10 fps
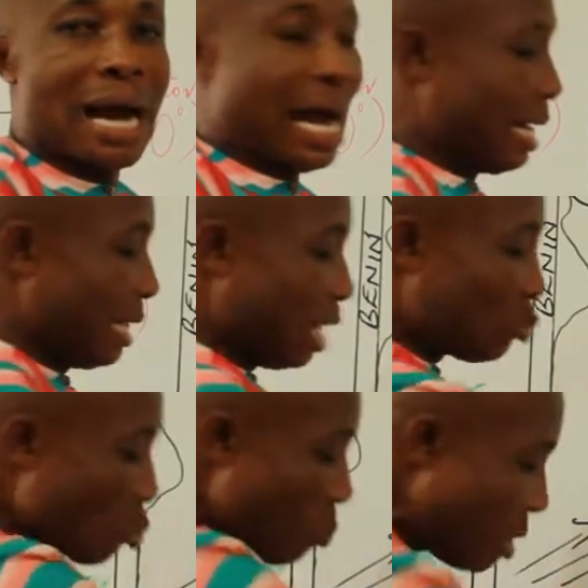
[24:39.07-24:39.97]
And
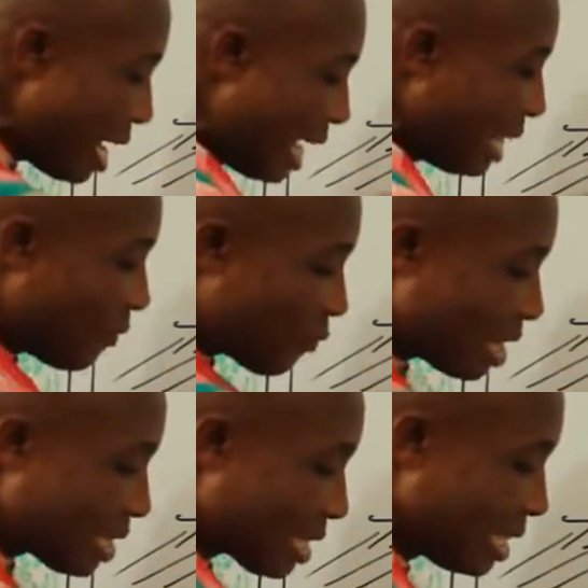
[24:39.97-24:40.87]
it will be a
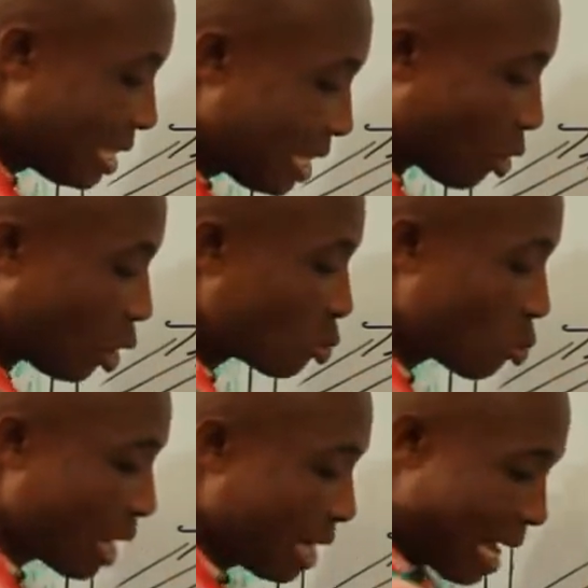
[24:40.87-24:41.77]
different season
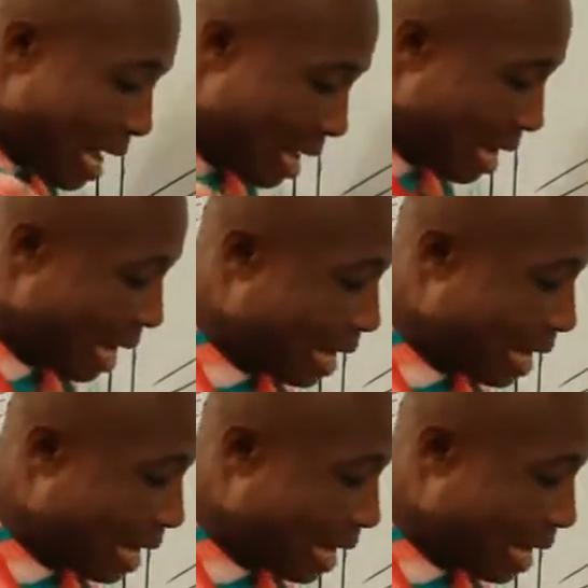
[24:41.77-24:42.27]
altogether